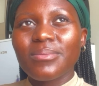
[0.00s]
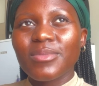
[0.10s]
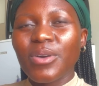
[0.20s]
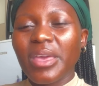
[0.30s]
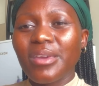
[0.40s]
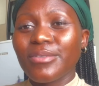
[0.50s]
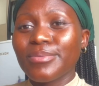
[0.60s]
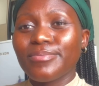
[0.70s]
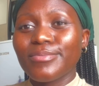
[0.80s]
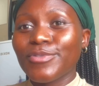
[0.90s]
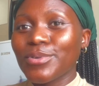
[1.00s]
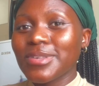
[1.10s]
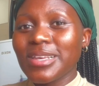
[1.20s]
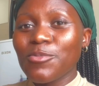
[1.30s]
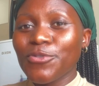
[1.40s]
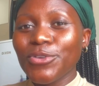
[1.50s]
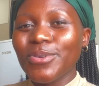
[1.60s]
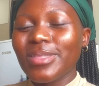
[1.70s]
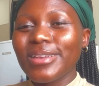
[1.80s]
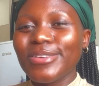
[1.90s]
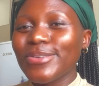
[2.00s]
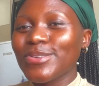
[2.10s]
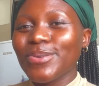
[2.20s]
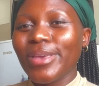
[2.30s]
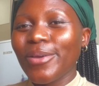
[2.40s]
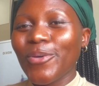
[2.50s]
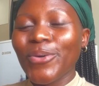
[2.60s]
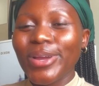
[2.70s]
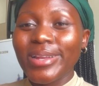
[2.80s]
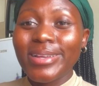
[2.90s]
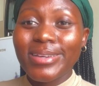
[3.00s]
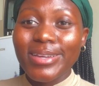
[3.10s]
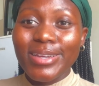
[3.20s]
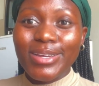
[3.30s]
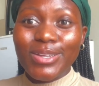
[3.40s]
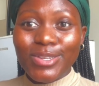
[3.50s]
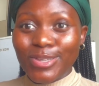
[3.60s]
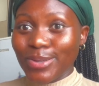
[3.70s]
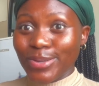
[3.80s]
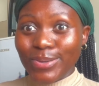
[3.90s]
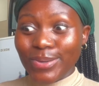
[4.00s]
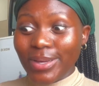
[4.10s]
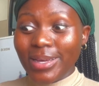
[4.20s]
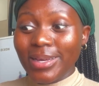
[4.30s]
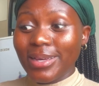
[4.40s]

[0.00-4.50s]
okay, for some of you that use cooking oil to cook,